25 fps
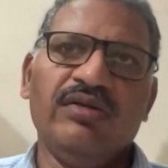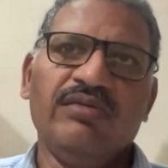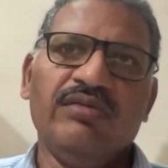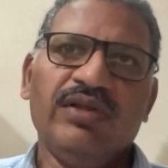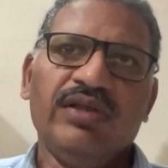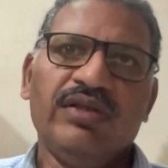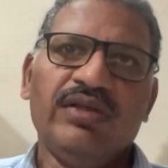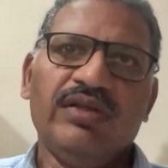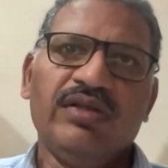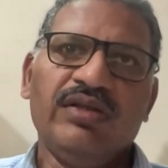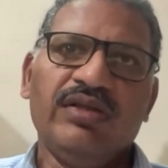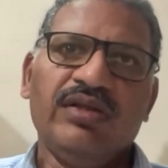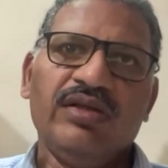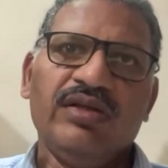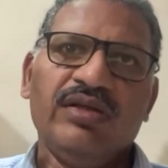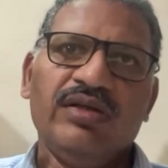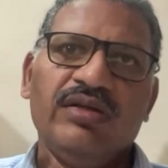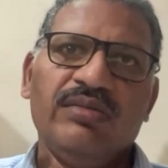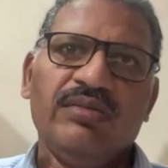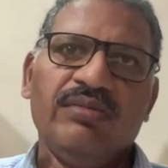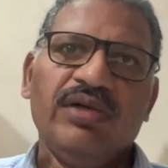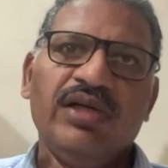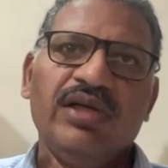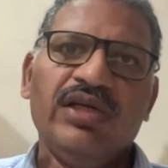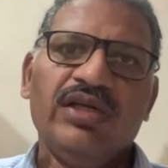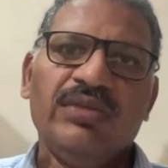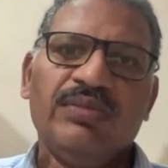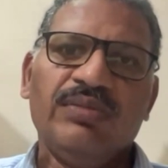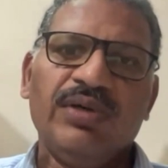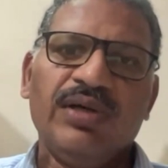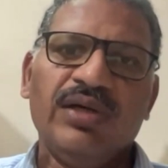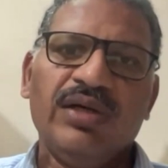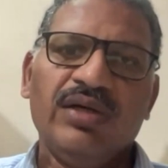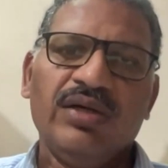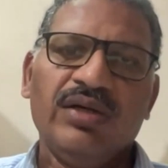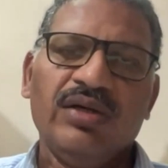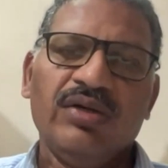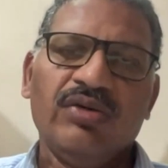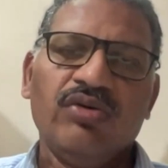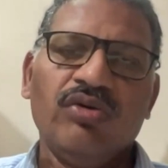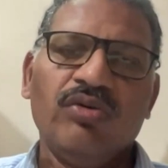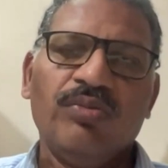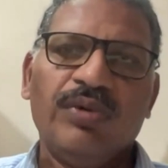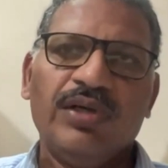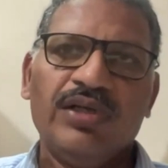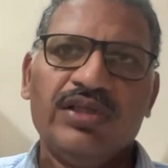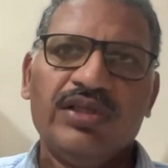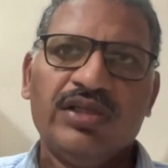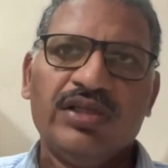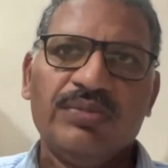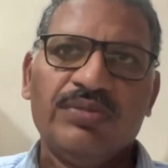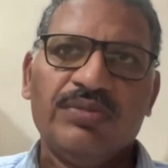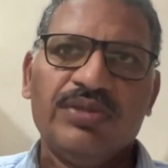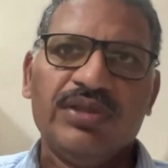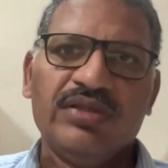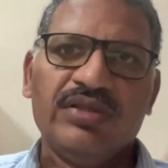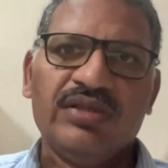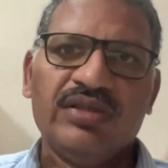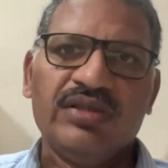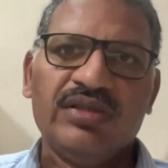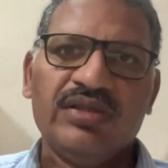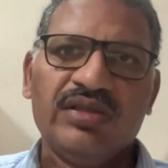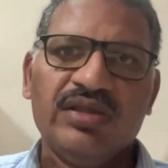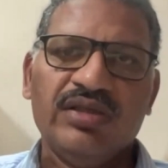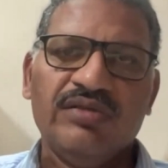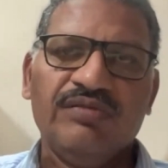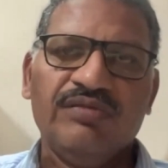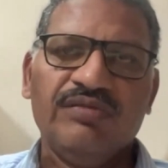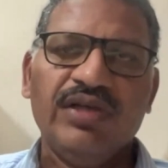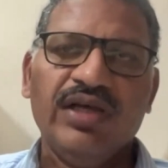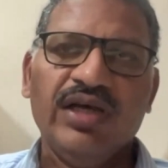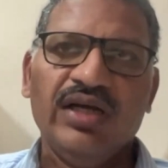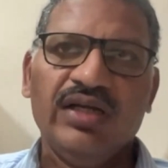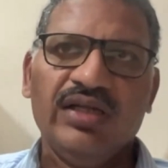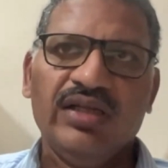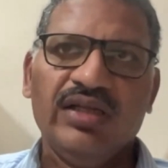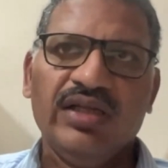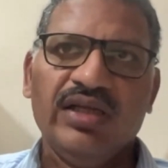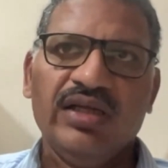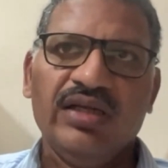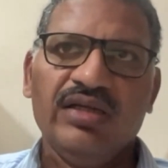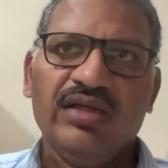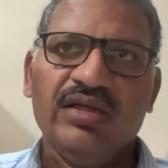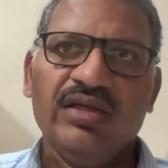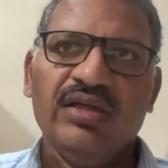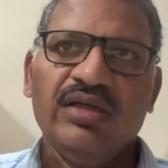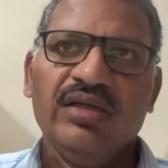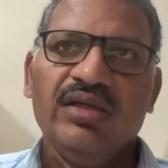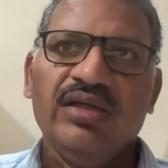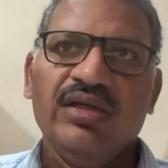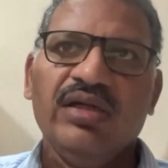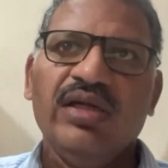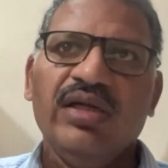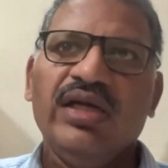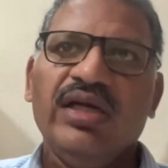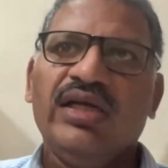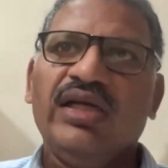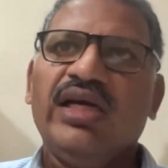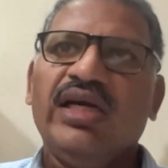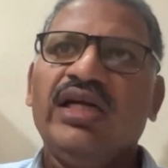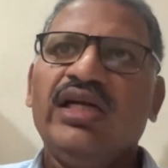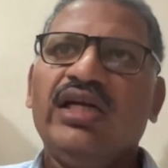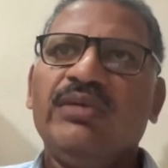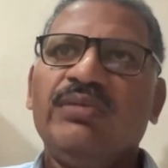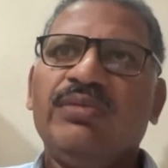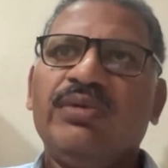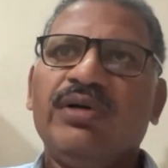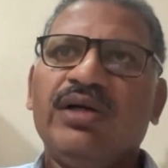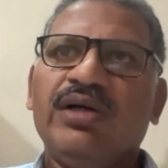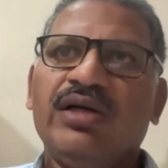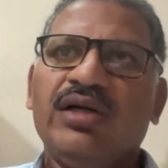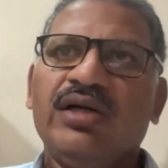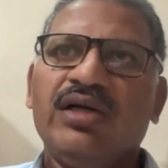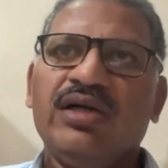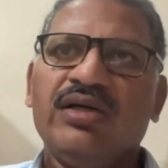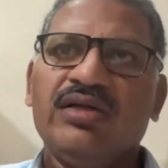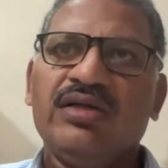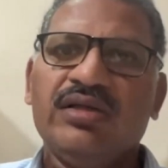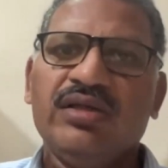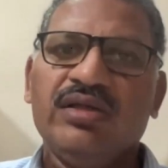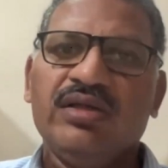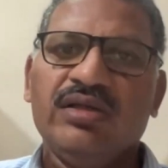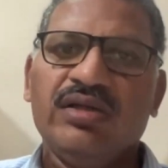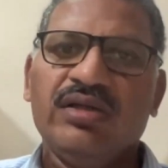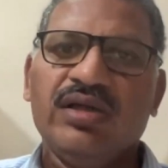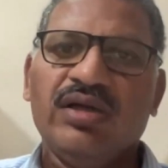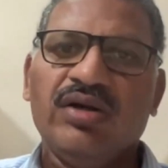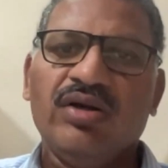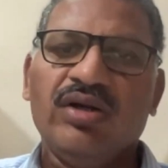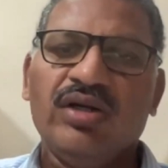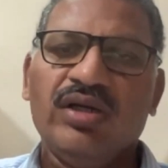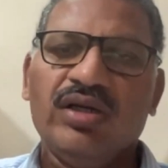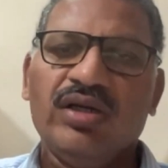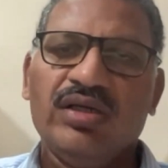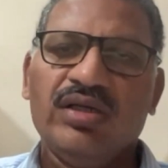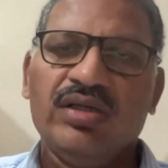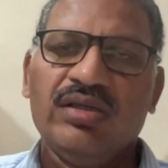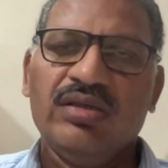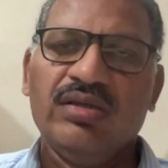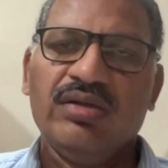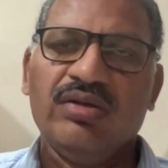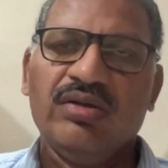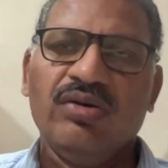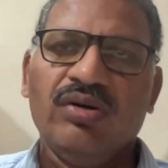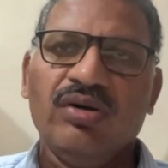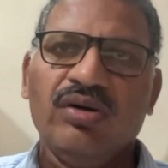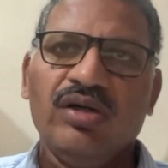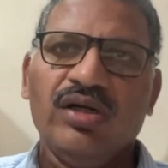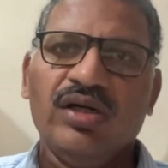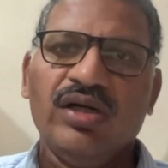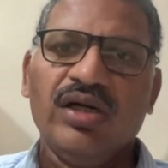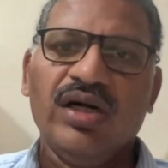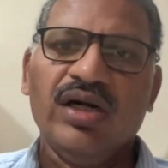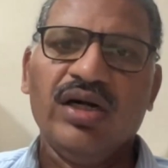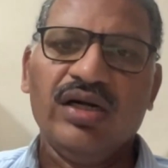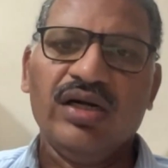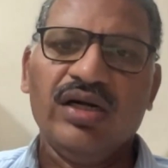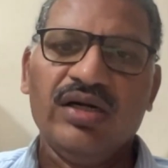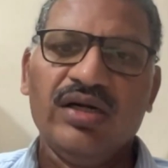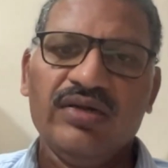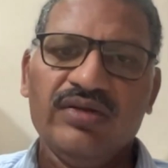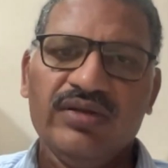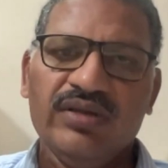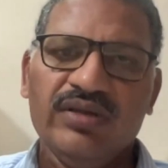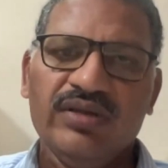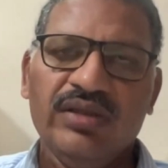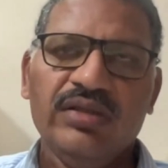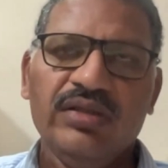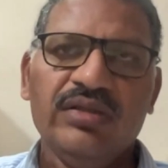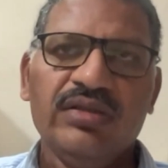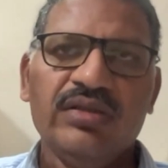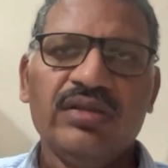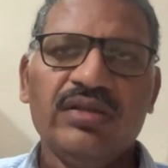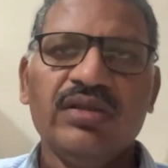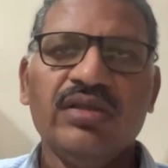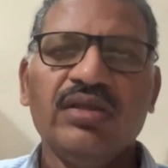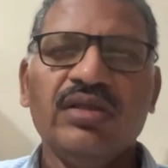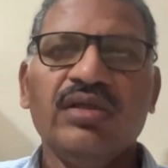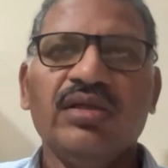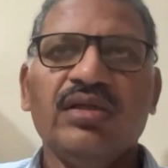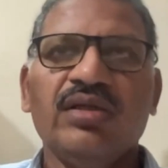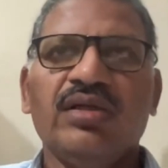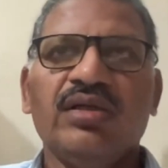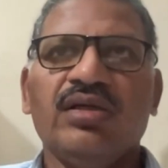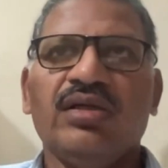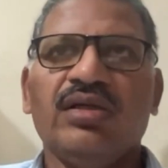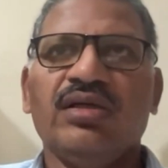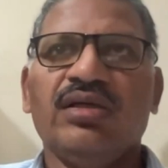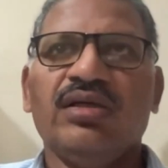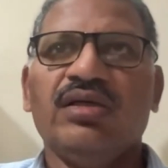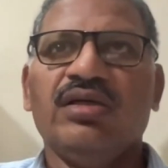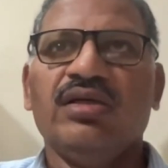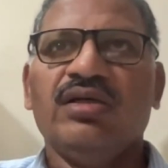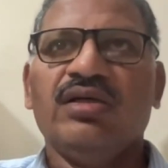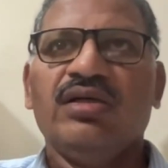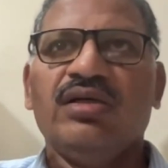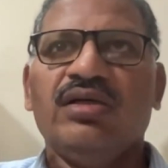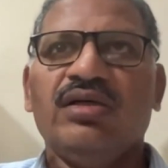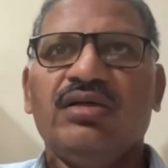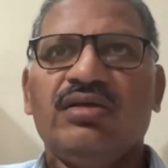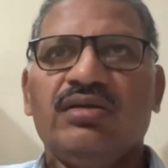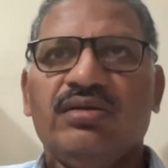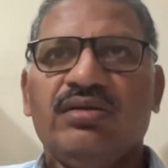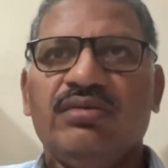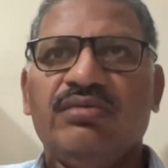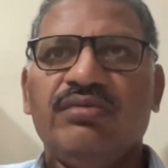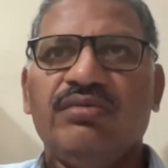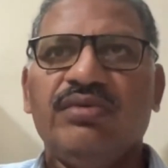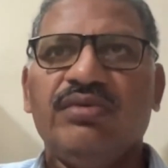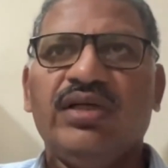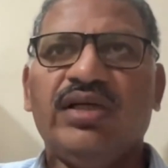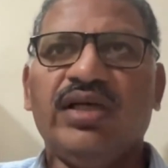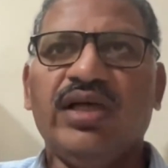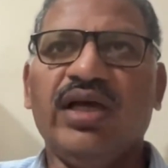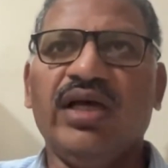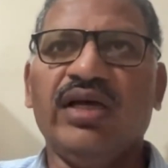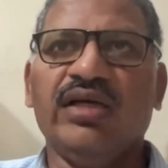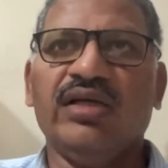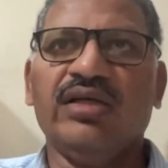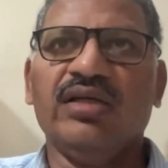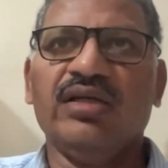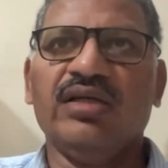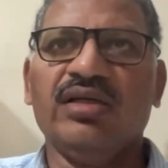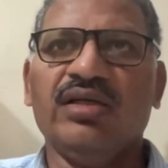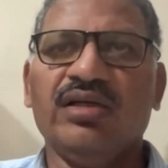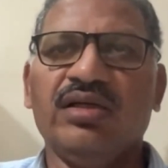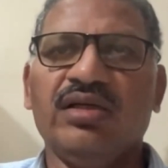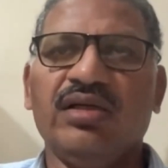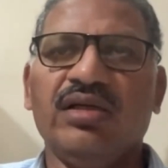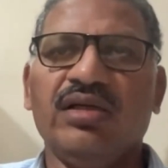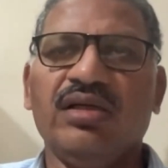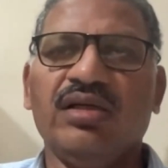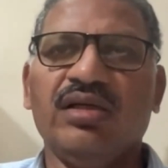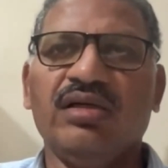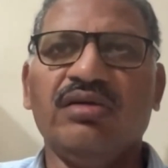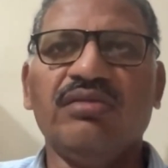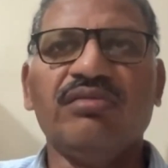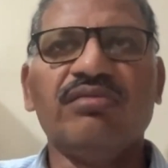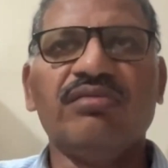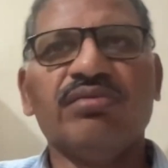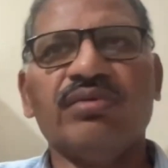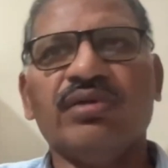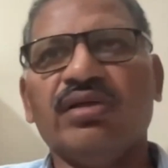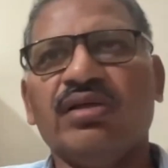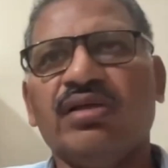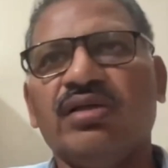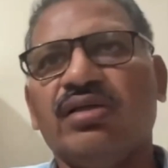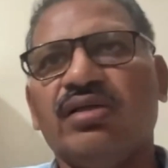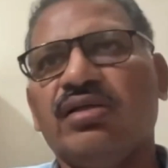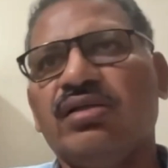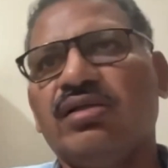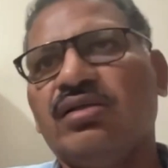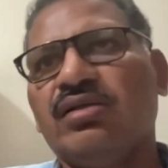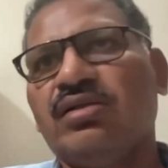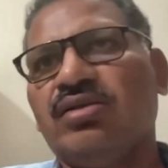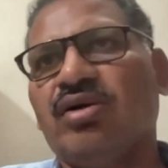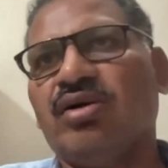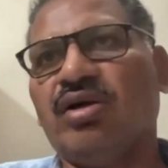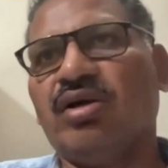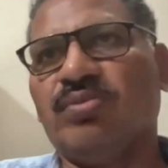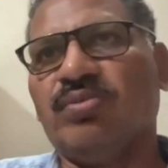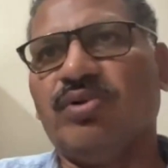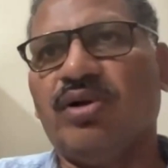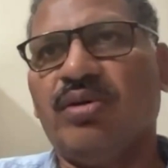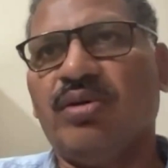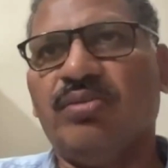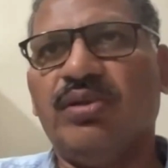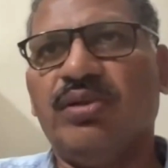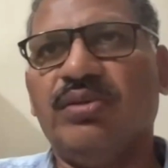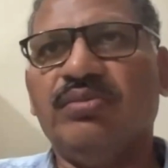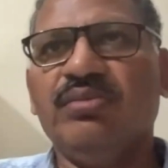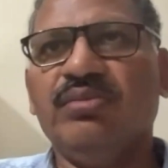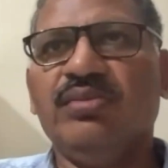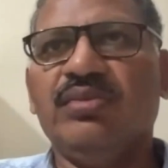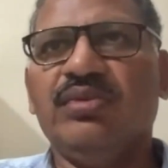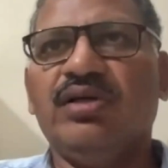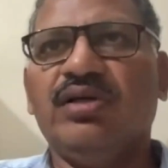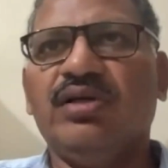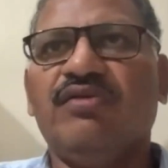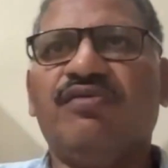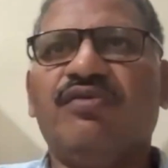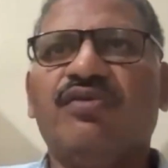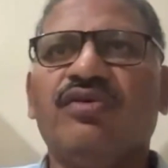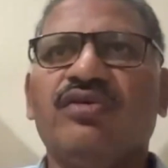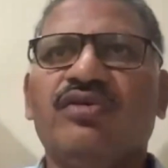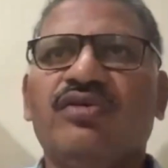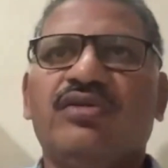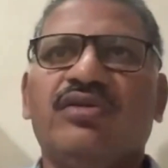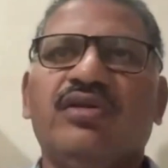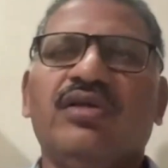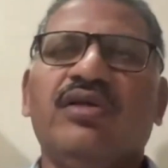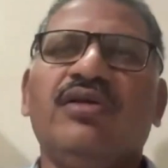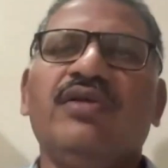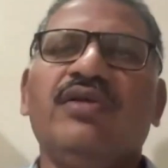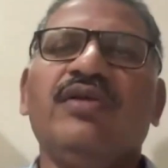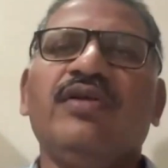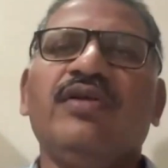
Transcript: with multiple co-prescriptions if they are there, like antiplatelets in chronic coronary artery disease, uh, we can uh, uh, give, not a problem. Of course,